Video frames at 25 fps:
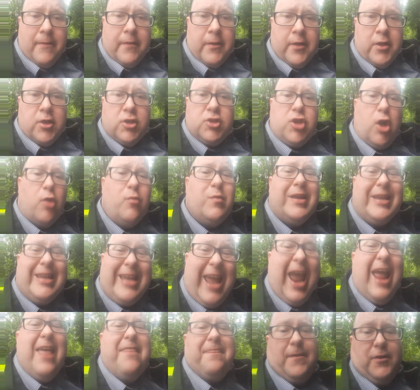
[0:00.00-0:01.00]
don't
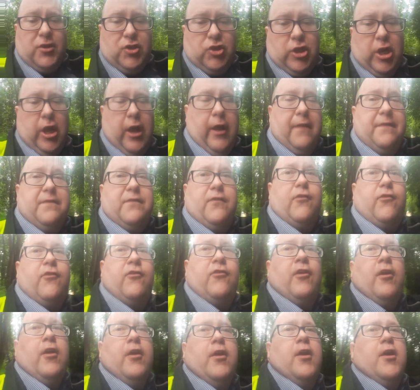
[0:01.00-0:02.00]
get the
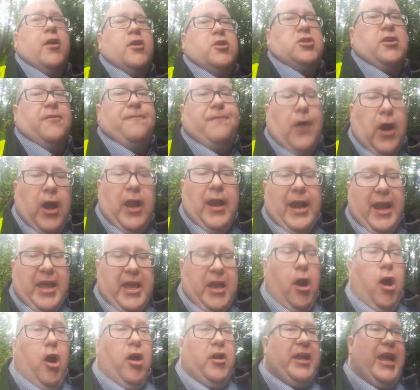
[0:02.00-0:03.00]
chance to violate
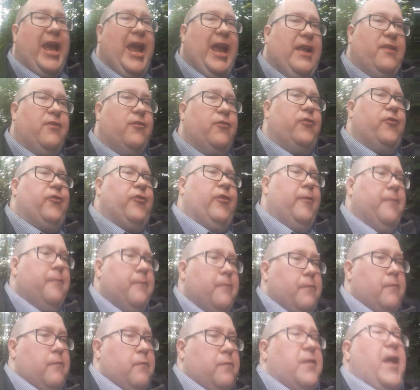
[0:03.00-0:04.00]
our kids,
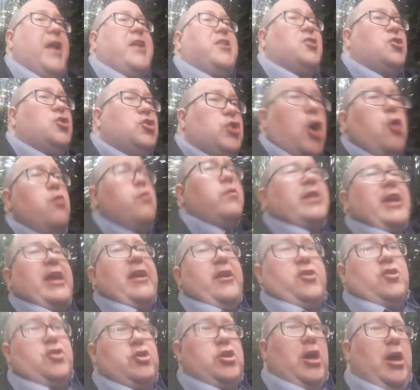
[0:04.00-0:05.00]
that don't get
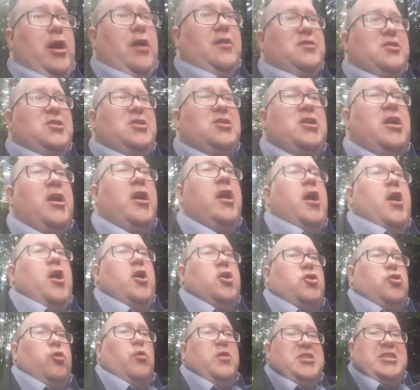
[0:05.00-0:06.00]
a chance
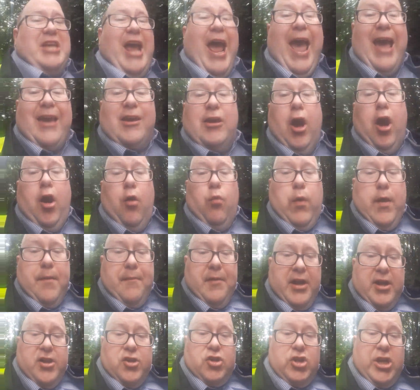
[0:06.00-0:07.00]
to attack our
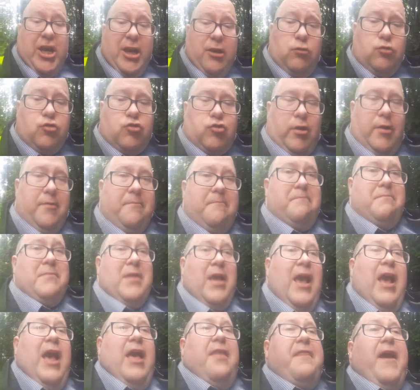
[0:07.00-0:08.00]
women and children,
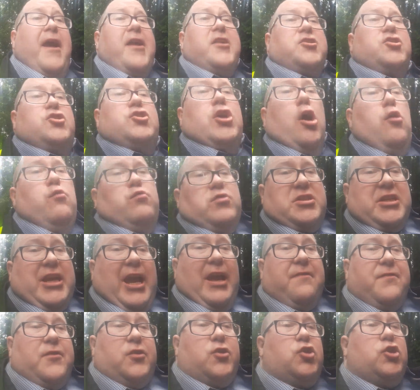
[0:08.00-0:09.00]
that don't
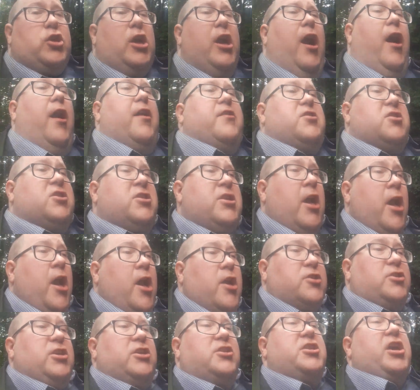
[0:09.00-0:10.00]
get the chance
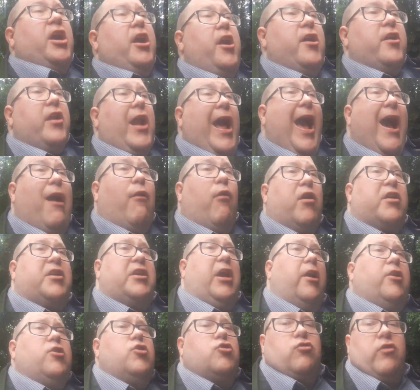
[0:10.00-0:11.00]
to turn our
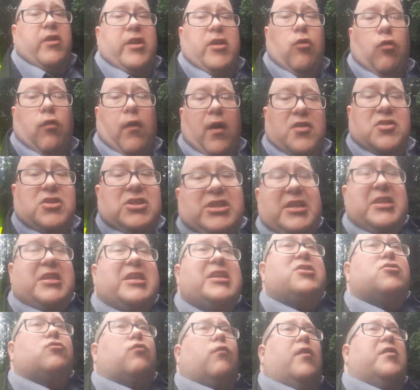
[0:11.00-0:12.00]
country or our
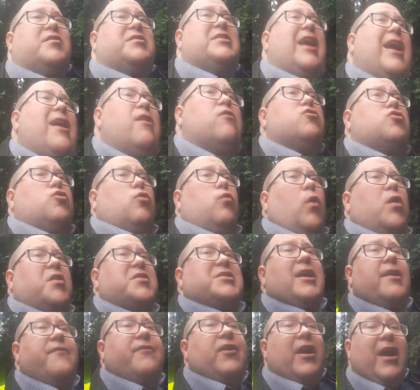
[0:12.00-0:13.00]
cities or our towns or
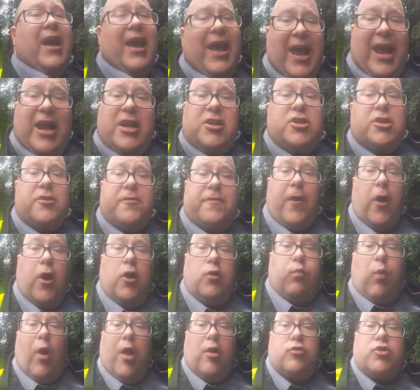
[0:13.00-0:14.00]
whatever into third
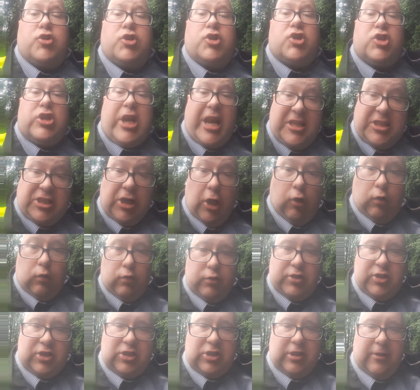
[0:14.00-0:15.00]
world
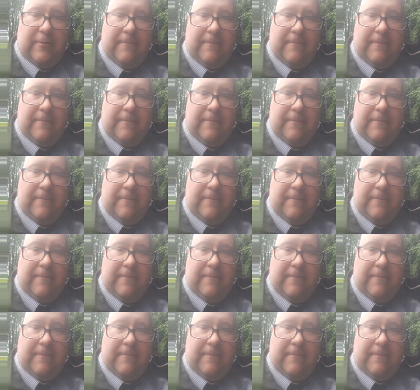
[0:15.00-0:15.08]
shitholes.